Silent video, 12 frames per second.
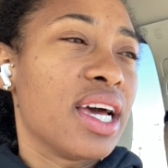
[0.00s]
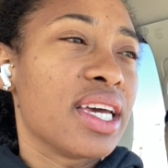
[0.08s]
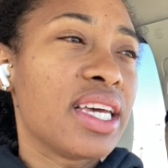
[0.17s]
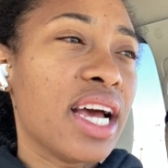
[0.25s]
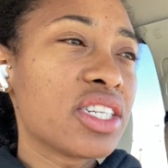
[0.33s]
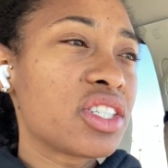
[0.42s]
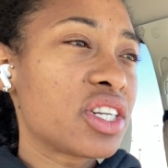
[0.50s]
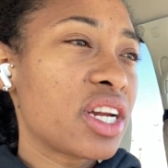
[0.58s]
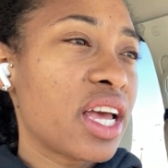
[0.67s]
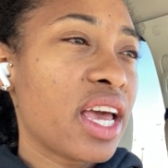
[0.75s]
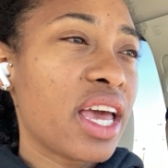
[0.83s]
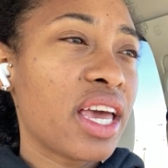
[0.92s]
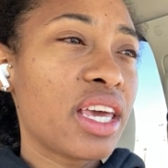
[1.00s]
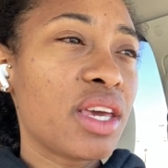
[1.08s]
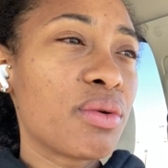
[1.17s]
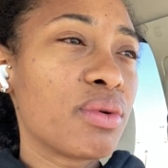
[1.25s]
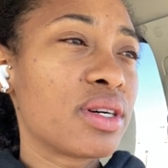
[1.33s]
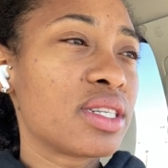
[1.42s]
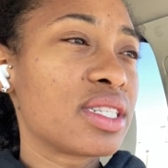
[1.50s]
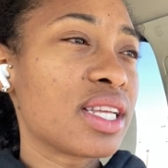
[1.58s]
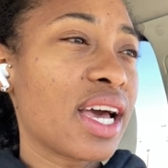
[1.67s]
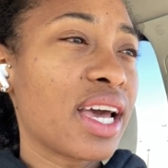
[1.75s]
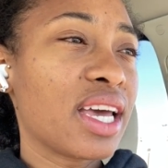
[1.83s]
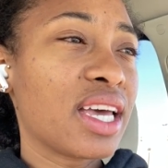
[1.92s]
yesterday he was
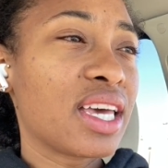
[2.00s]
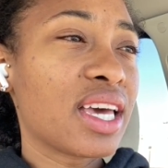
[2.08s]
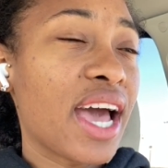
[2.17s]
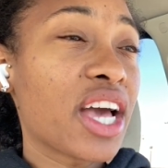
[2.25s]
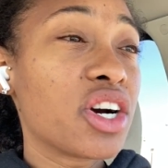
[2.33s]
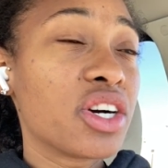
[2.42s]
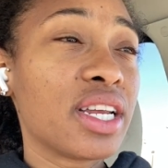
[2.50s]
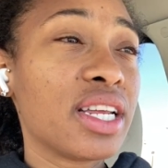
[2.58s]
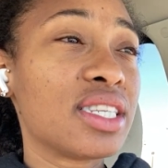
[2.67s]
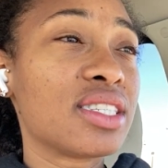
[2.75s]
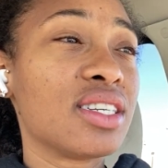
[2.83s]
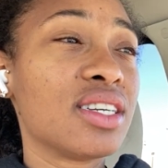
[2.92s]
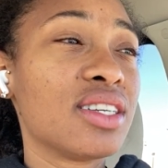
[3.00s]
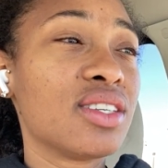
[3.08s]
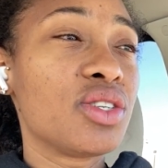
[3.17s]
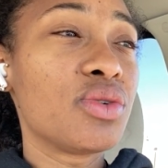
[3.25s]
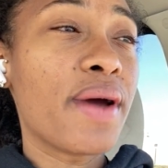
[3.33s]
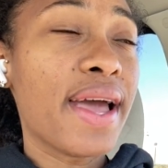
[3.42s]
like, I couldn't do